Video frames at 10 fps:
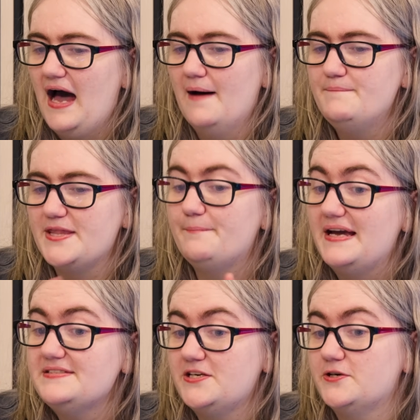Um, but the
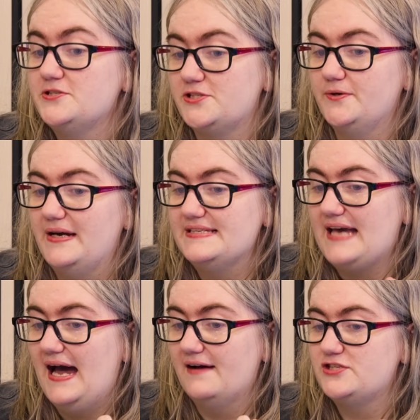best thing you can do
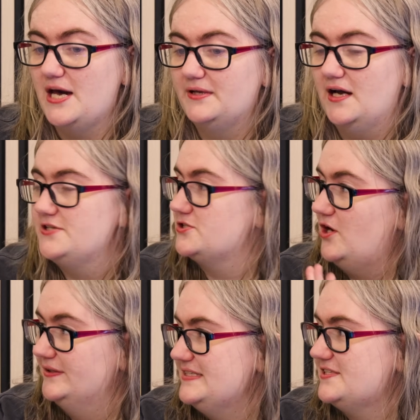is have Gemini just
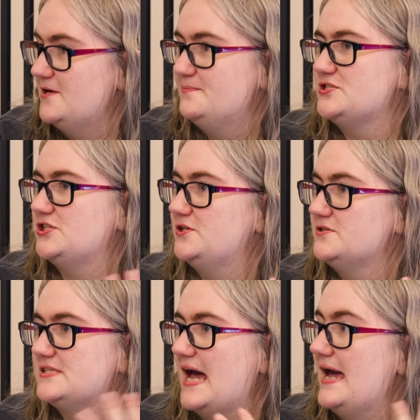on its own
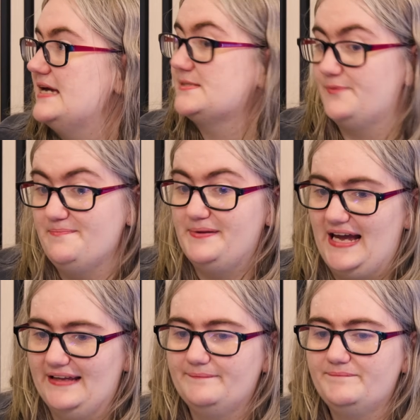produce a sprint
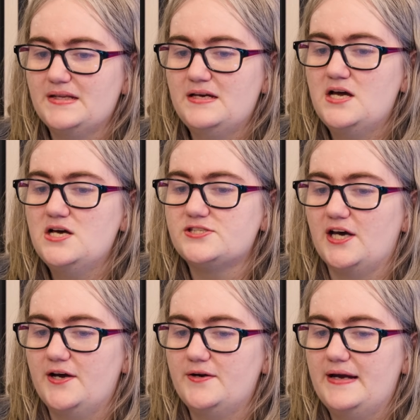plan.
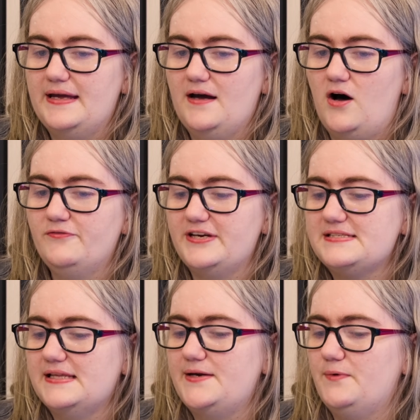So.
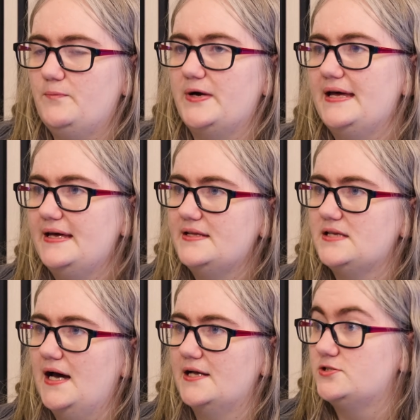Obviously, when we're
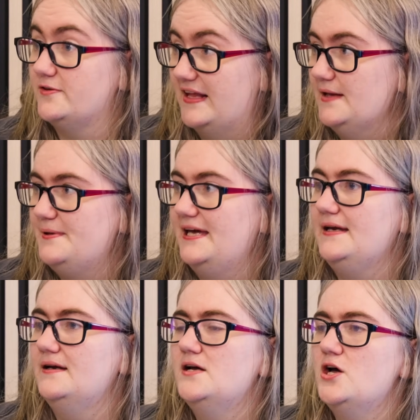uh, developing,